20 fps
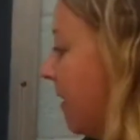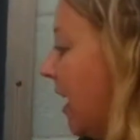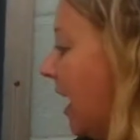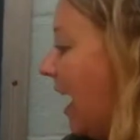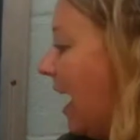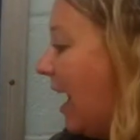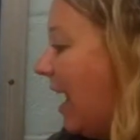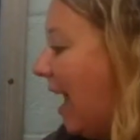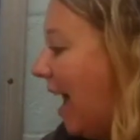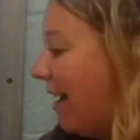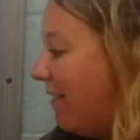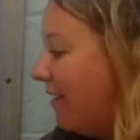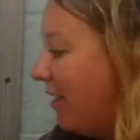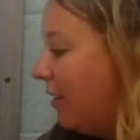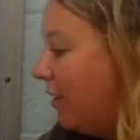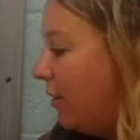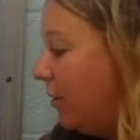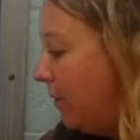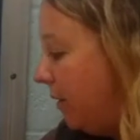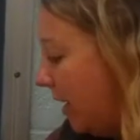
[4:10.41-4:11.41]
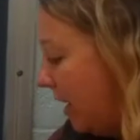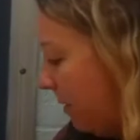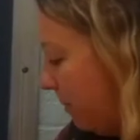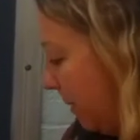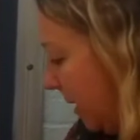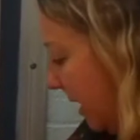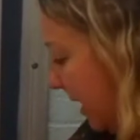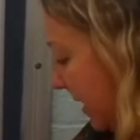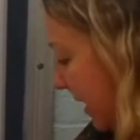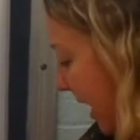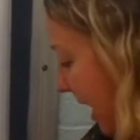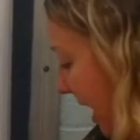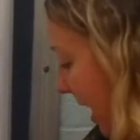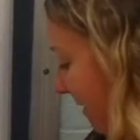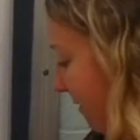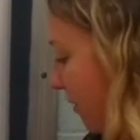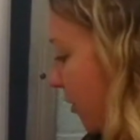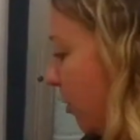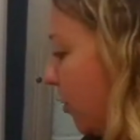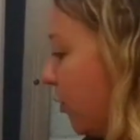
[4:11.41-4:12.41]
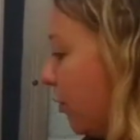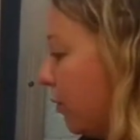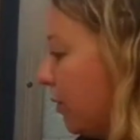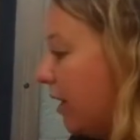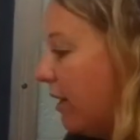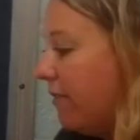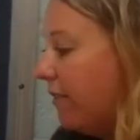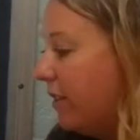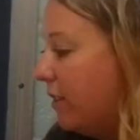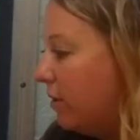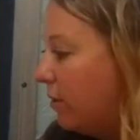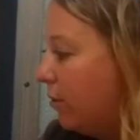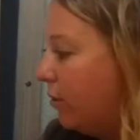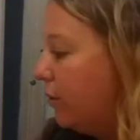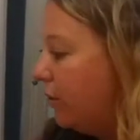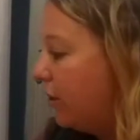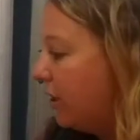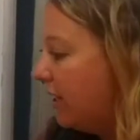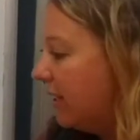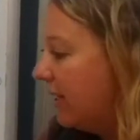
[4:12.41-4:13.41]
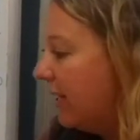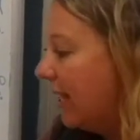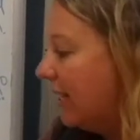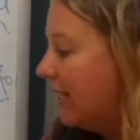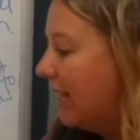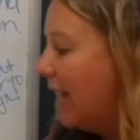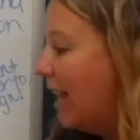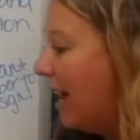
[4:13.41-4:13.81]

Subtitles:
I have a union because I have two different solution sets.